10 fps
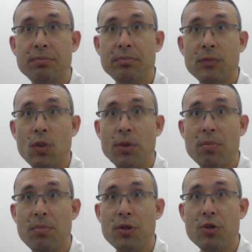You want
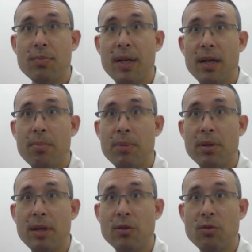the bridge to be up,
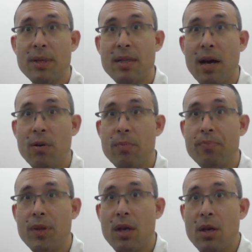not to be down.
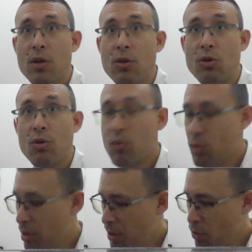So
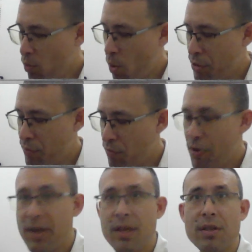the thing to watch
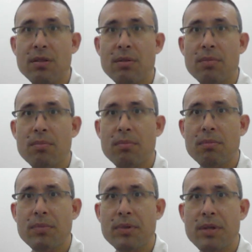for is
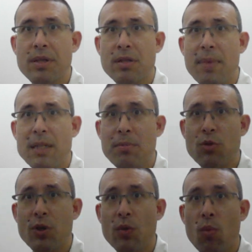the space
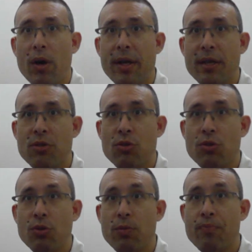between 1 and
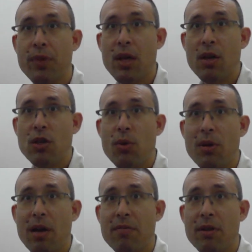2. You
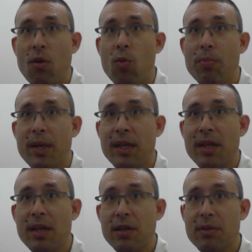want to have an opening
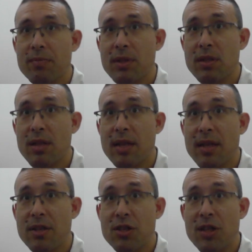here. See
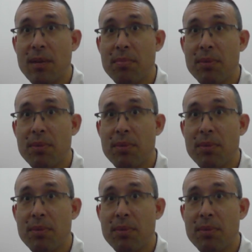that shape